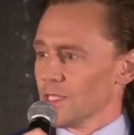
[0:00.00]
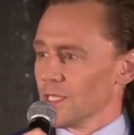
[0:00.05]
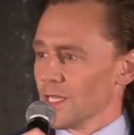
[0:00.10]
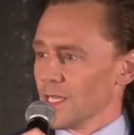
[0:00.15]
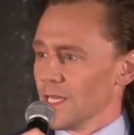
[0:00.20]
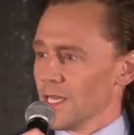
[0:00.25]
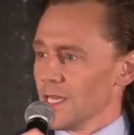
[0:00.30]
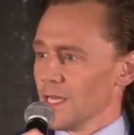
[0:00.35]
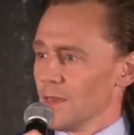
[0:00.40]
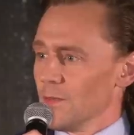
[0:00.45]
to
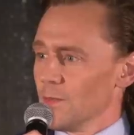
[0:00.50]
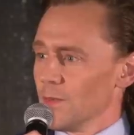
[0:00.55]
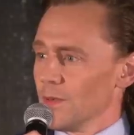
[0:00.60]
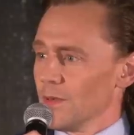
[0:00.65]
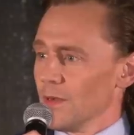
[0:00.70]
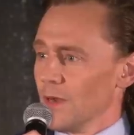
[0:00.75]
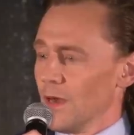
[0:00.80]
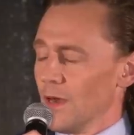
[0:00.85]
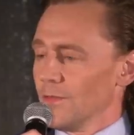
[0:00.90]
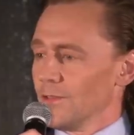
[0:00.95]
keep
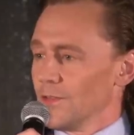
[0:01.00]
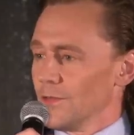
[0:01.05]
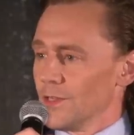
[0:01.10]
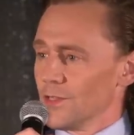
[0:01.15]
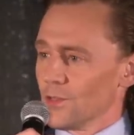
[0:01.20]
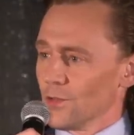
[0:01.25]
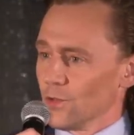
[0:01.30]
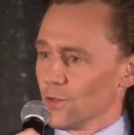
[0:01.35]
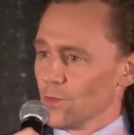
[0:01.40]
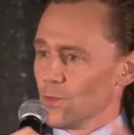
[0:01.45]
after
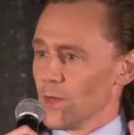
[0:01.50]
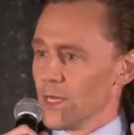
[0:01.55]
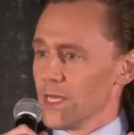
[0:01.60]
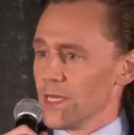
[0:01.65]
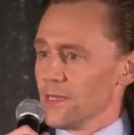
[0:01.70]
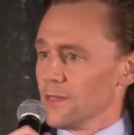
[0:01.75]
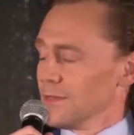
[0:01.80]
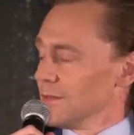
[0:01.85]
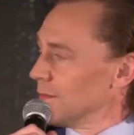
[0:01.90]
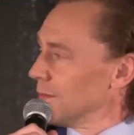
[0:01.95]
it's all
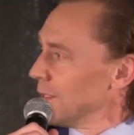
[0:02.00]
been